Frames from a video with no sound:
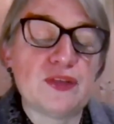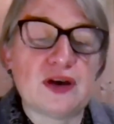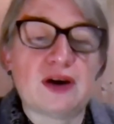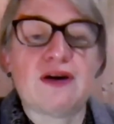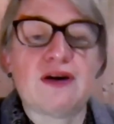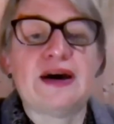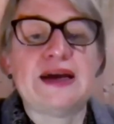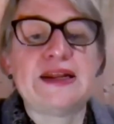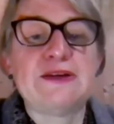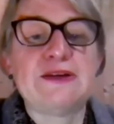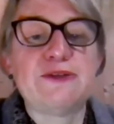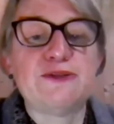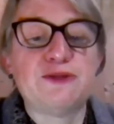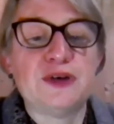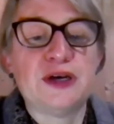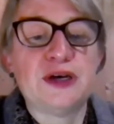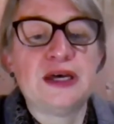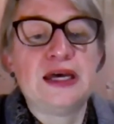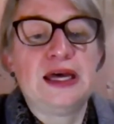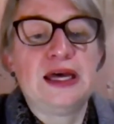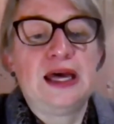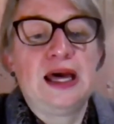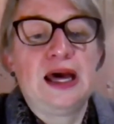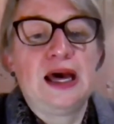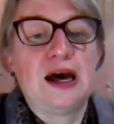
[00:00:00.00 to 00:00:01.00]
The kind of
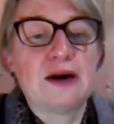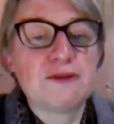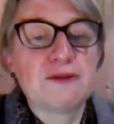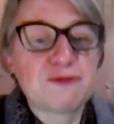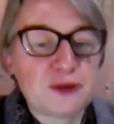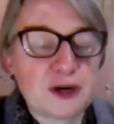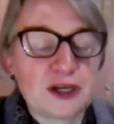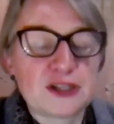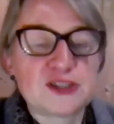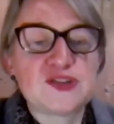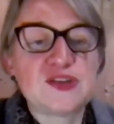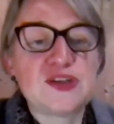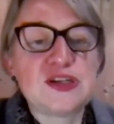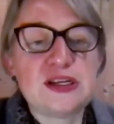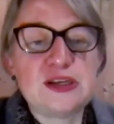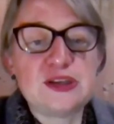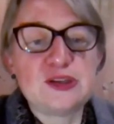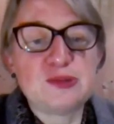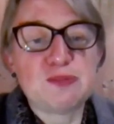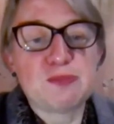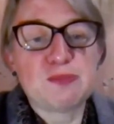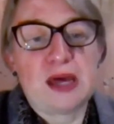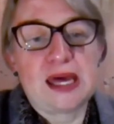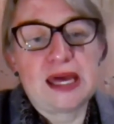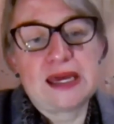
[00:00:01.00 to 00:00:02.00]
fuss that
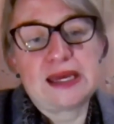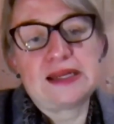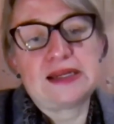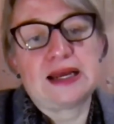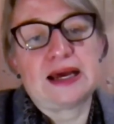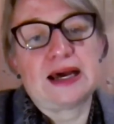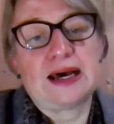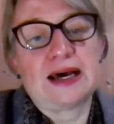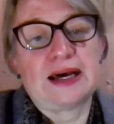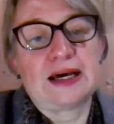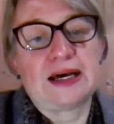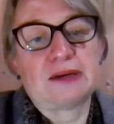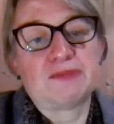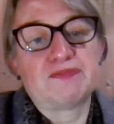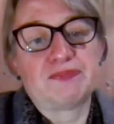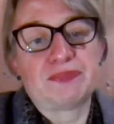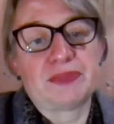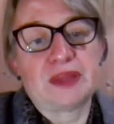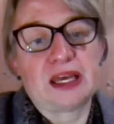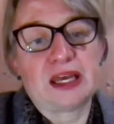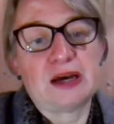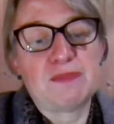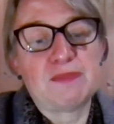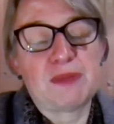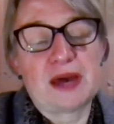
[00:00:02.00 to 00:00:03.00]
is made
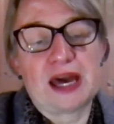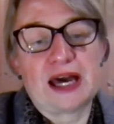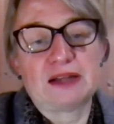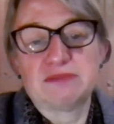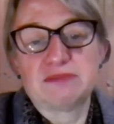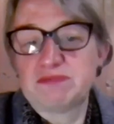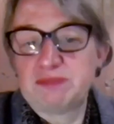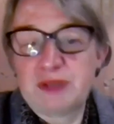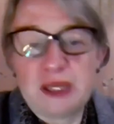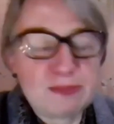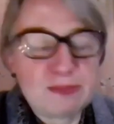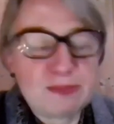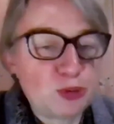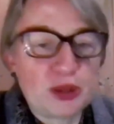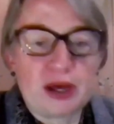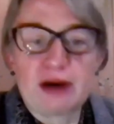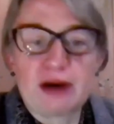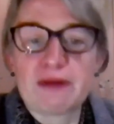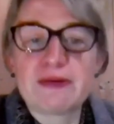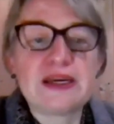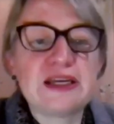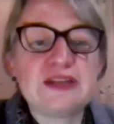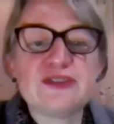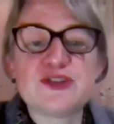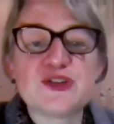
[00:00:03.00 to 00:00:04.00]
about people
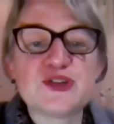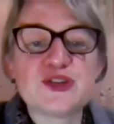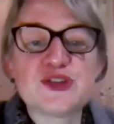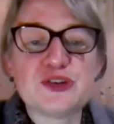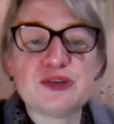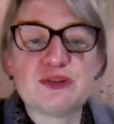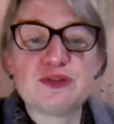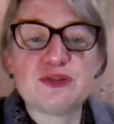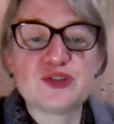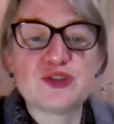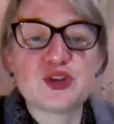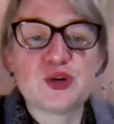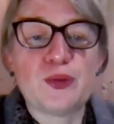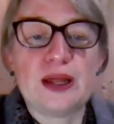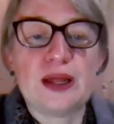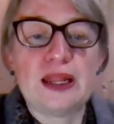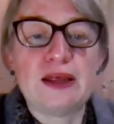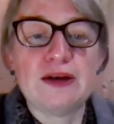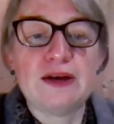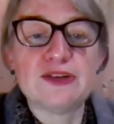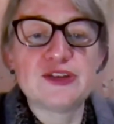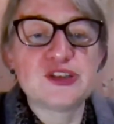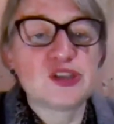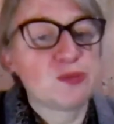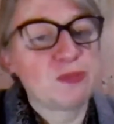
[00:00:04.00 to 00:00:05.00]
going into certain
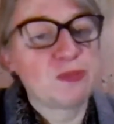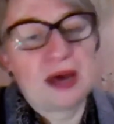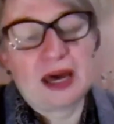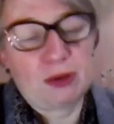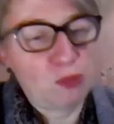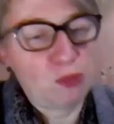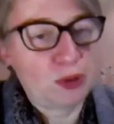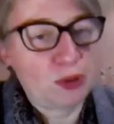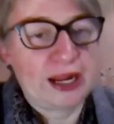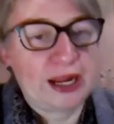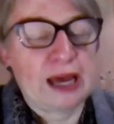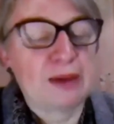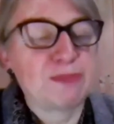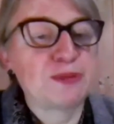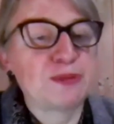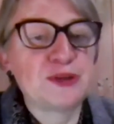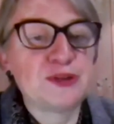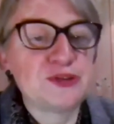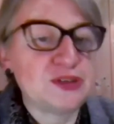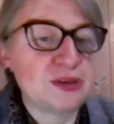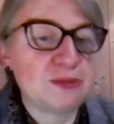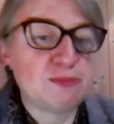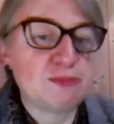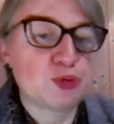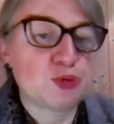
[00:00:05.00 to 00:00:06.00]
toilets, about what
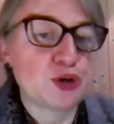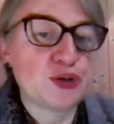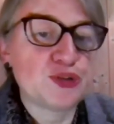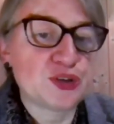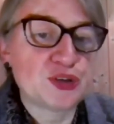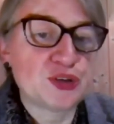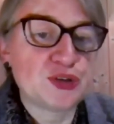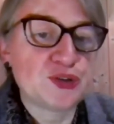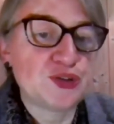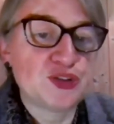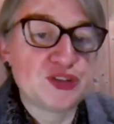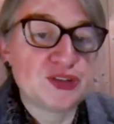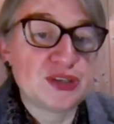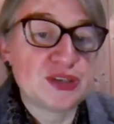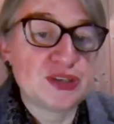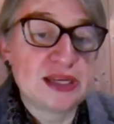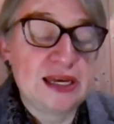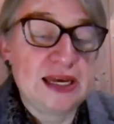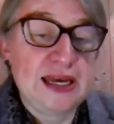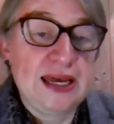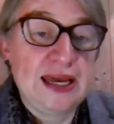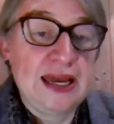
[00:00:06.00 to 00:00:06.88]
happens in prisons.